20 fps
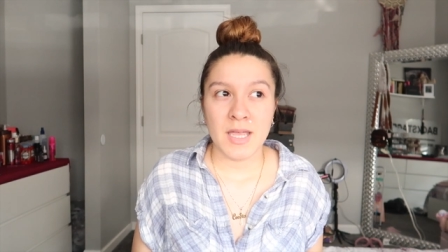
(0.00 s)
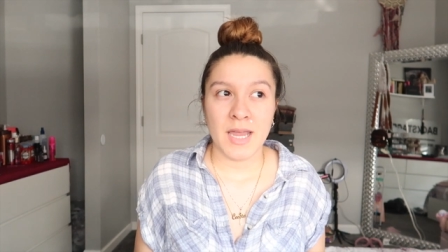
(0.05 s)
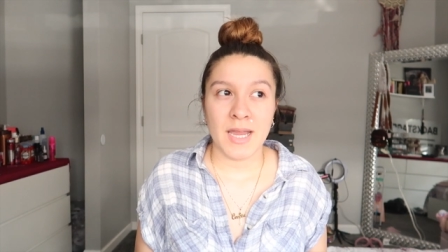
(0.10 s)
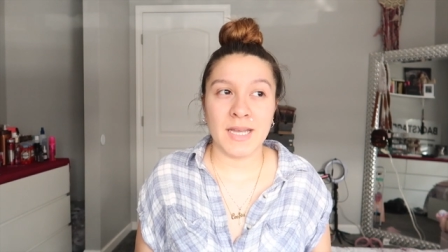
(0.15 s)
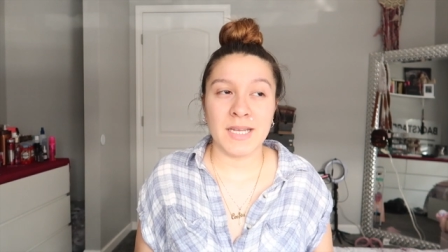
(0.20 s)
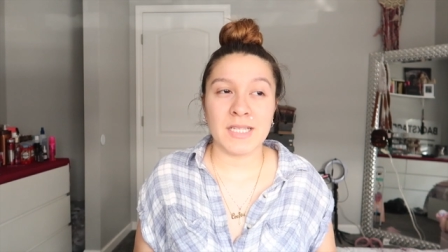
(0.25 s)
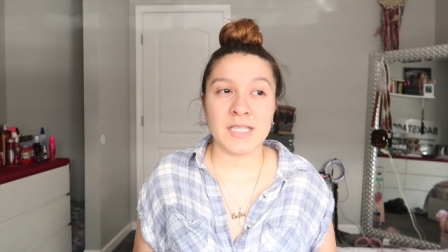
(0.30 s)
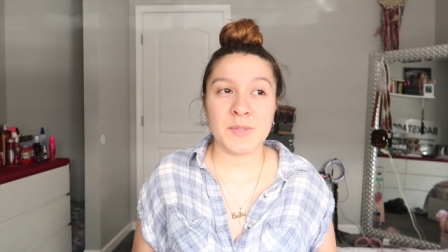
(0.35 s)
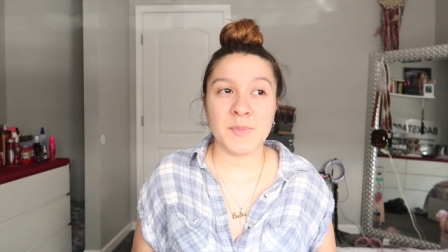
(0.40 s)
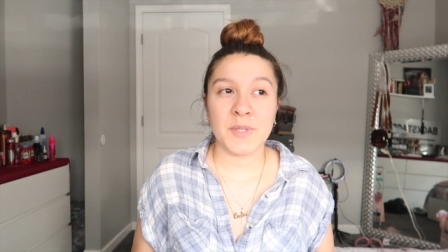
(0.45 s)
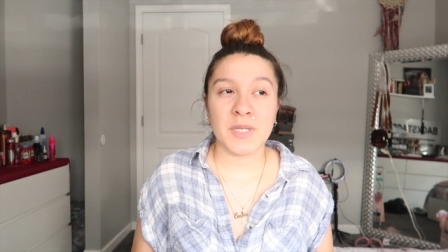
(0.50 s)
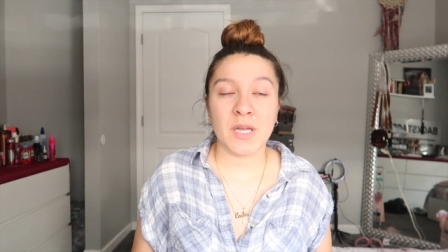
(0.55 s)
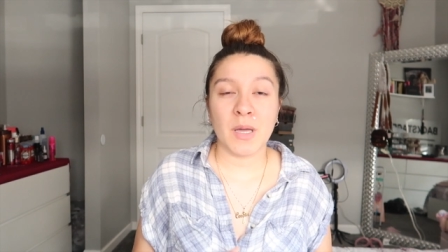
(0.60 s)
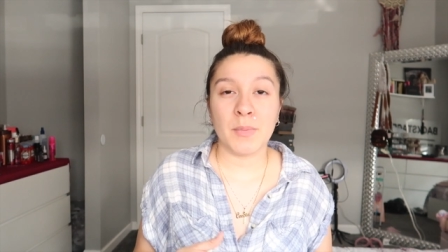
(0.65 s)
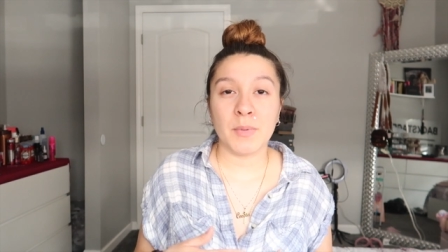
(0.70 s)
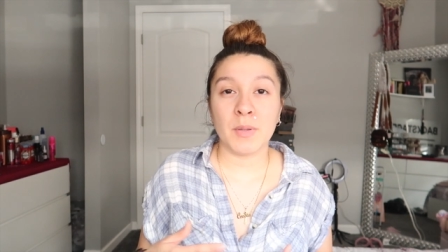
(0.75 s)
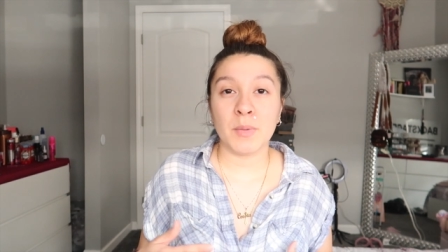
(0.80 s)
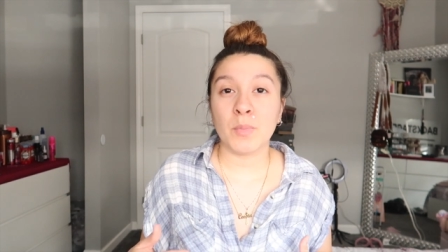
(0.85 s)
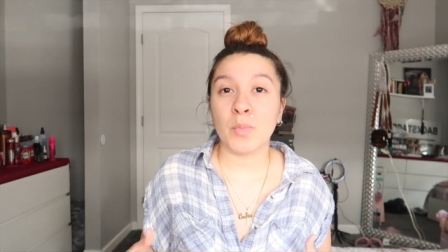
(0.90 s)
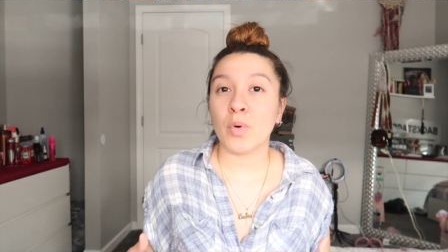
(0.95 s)
and it's
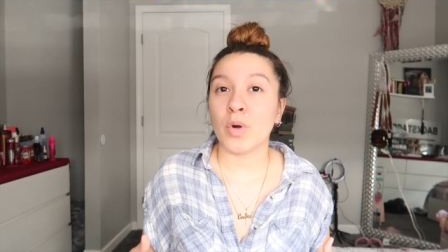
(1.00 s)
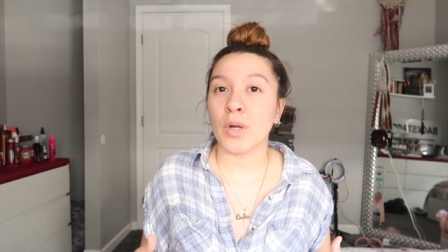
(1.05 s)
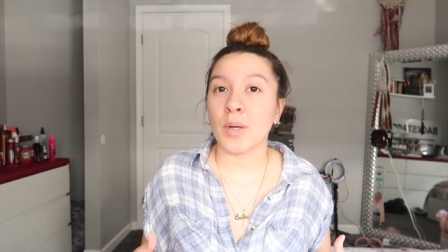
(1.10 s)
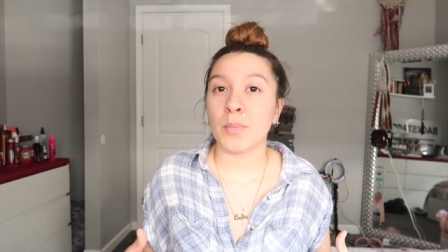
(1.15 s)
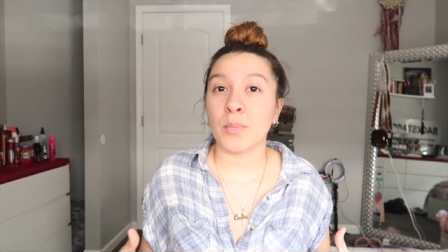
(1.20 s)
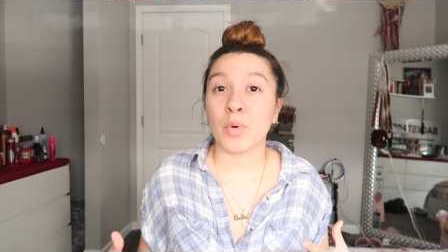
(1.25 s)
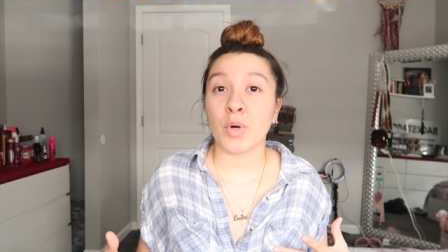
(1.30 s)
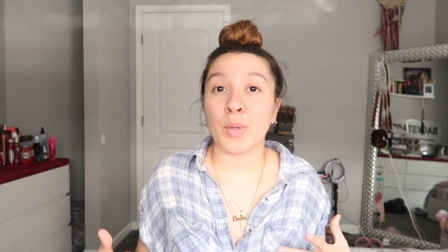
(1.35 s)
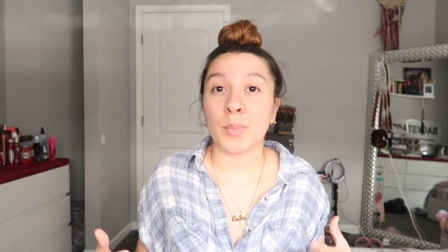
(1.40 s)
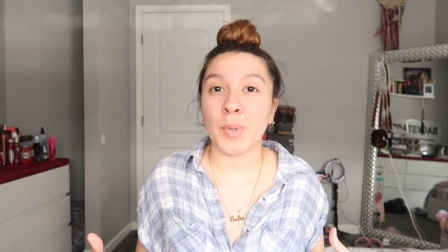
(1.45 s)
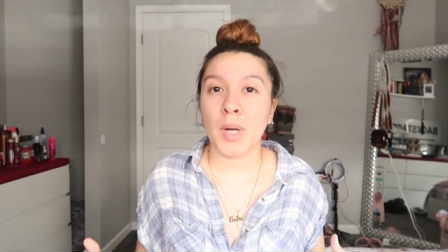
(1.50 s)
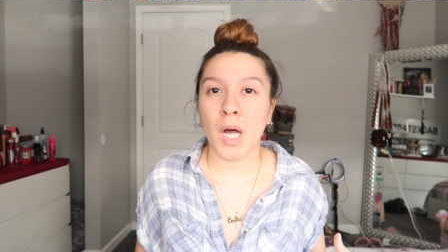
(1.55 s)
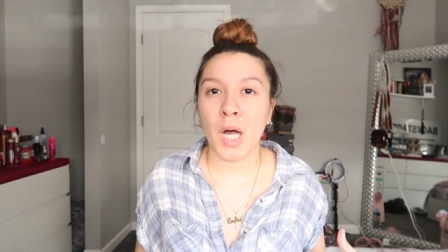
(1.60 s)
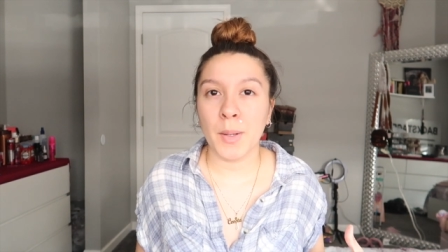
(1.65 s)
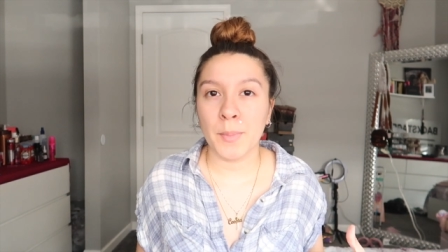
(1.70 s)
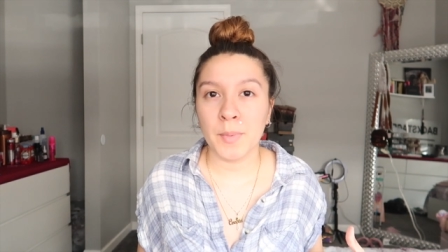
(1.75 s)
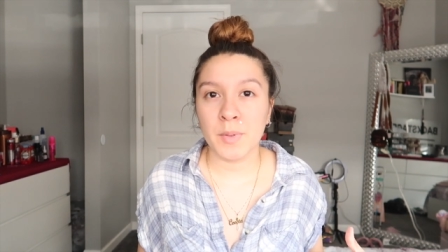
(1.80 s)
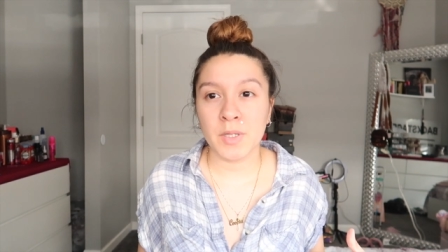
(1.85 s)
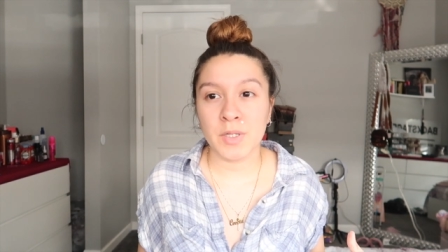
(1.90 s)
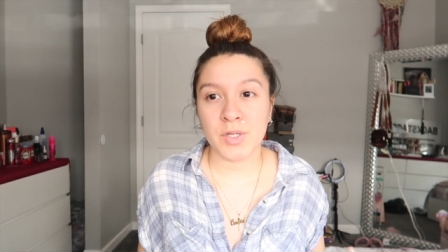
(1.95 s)
becoming more and more
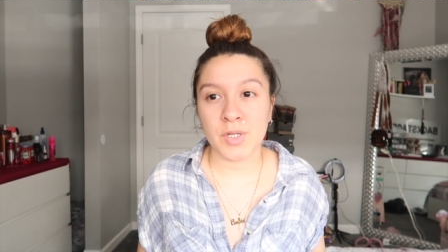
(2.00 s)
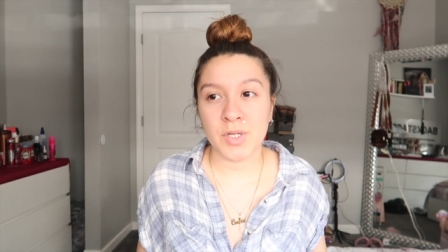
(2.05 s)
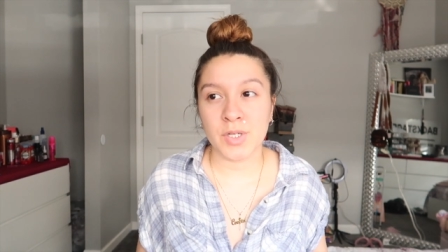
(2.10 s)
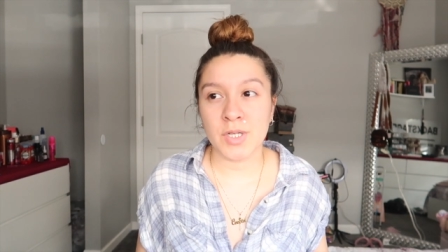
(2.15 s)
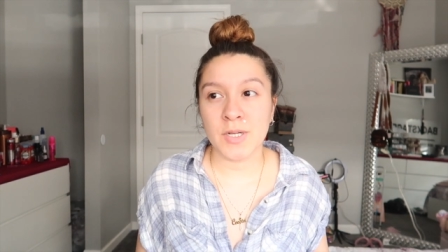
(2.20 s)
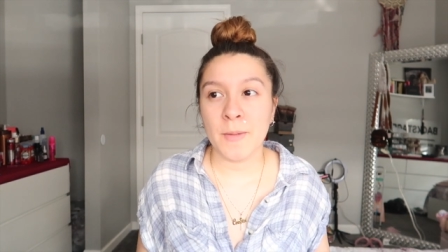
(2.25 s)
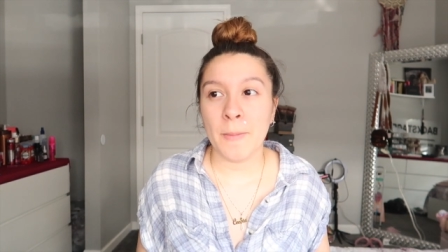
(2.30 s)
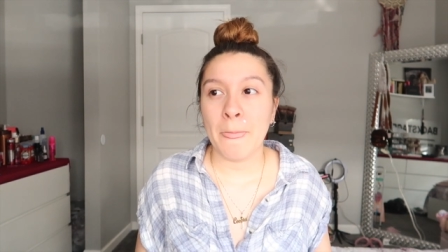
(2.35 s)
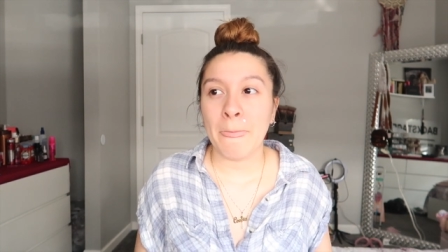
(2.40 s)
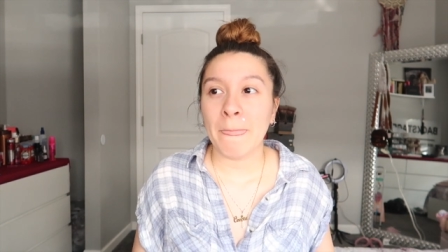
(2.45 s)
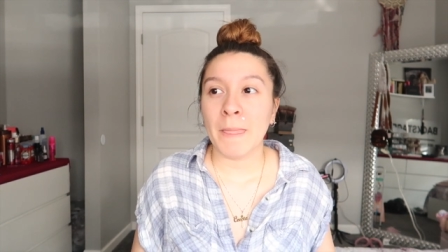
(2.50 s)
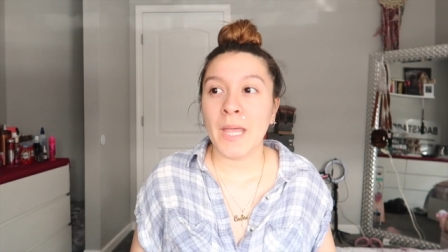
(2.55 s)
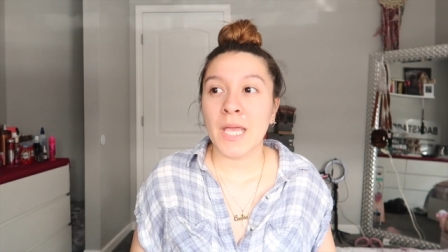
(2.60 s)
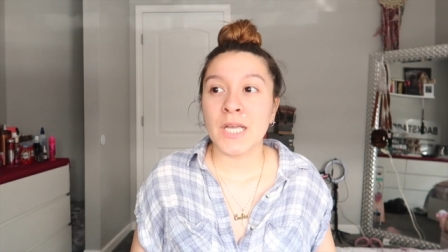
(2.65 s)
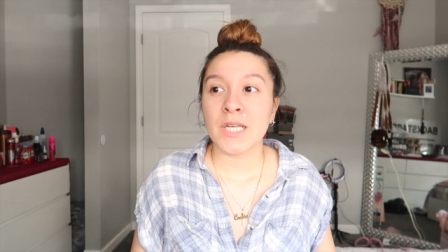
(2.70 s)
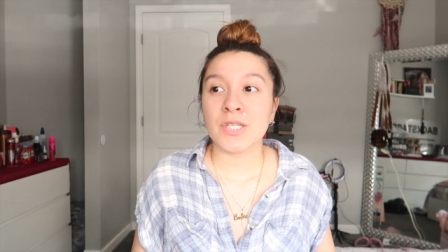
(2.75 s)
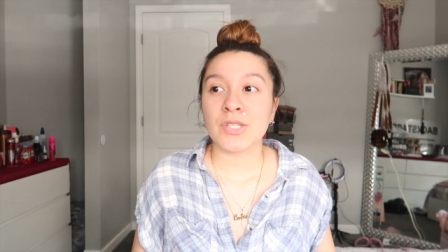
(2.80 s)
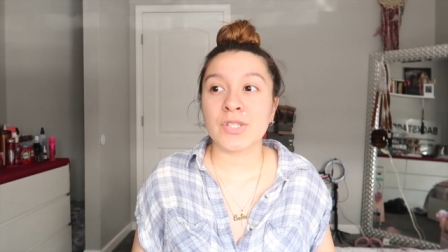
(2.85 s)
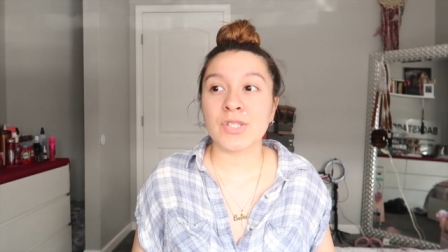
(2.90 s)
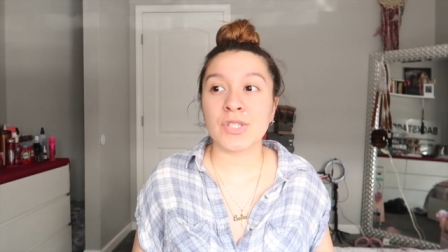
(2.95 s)
popular
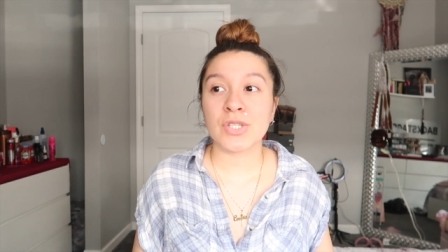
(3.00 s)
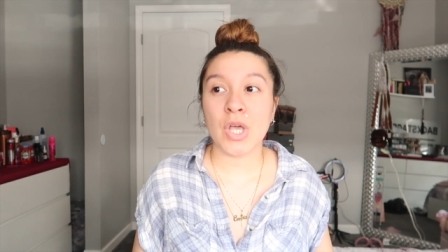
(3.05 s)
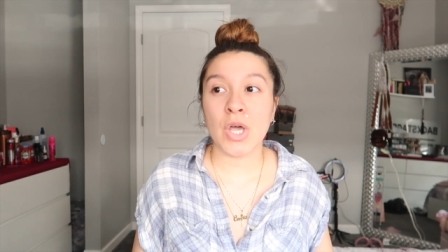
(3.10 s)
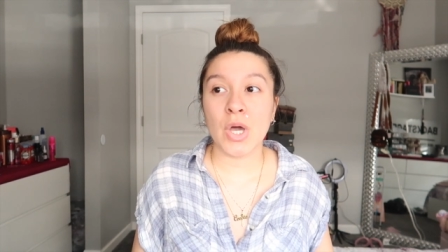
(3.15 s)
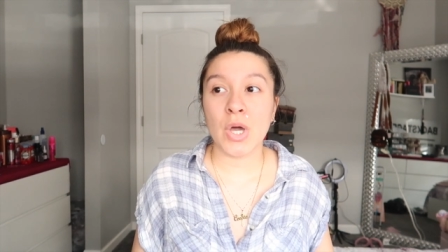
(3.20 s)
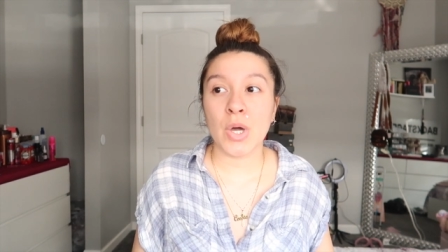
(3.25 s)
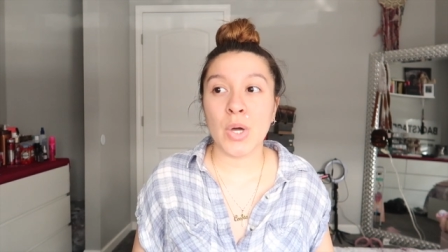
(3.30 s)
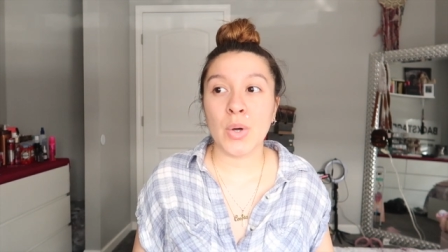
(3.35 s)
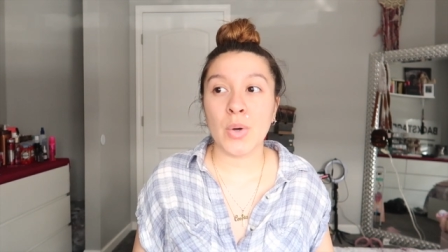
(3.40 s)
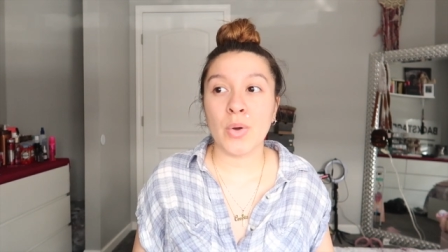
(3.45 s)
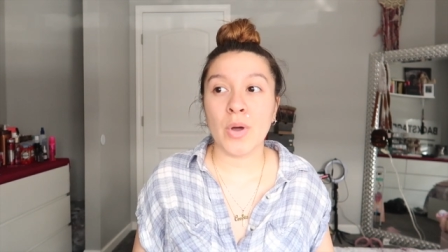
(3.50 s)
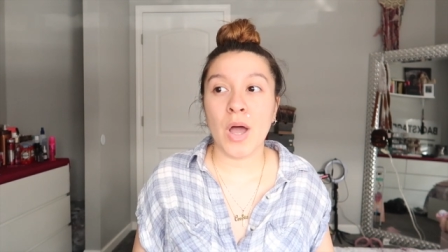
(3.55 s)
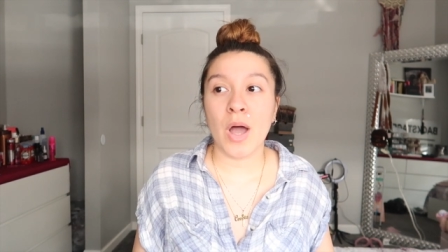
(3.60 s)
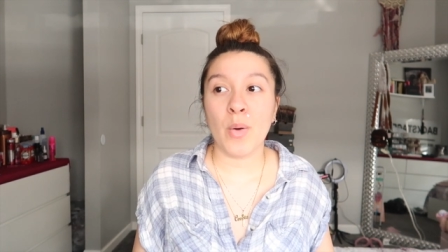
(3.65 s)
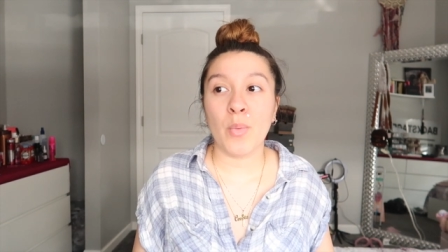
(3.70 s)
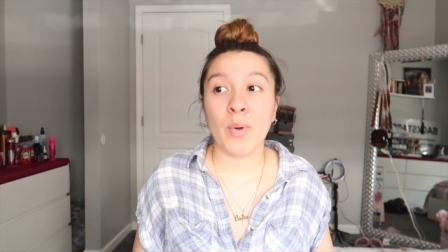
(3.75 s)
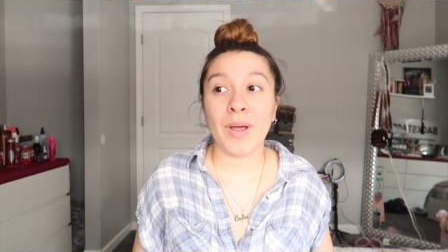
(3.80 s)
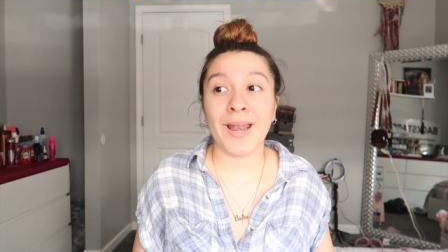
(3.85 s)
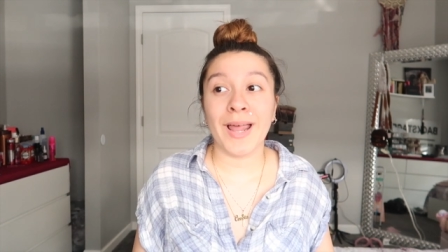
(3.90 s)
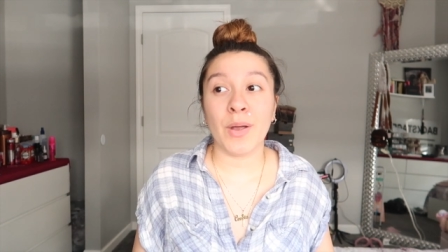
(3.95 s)
so
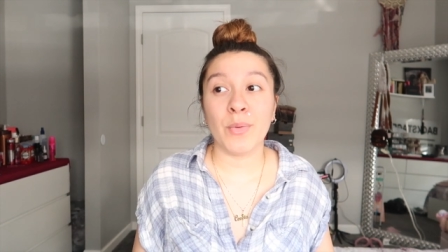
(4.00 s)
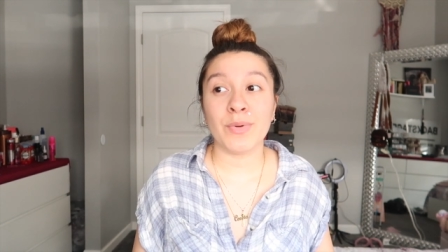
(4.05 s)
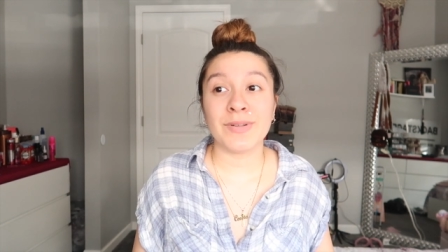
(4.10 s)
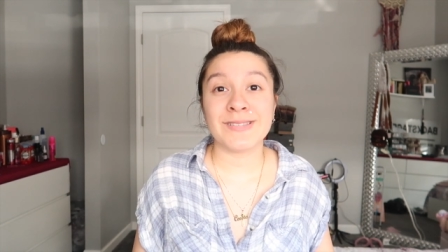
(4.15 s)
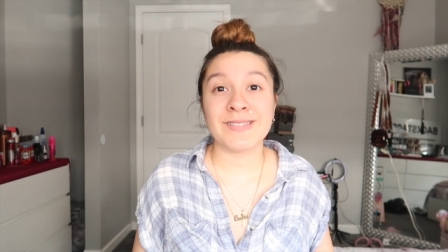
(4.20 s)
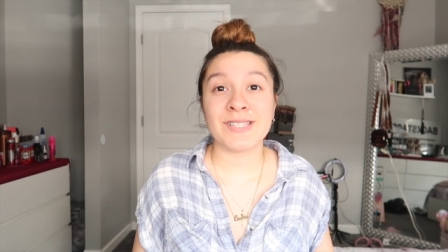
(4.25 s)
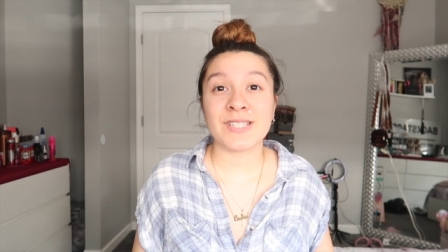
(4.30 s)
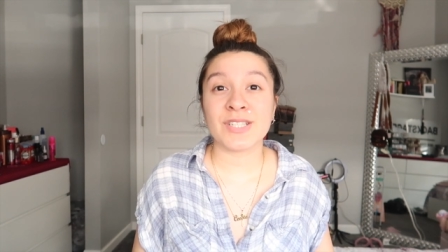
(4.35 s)
what I would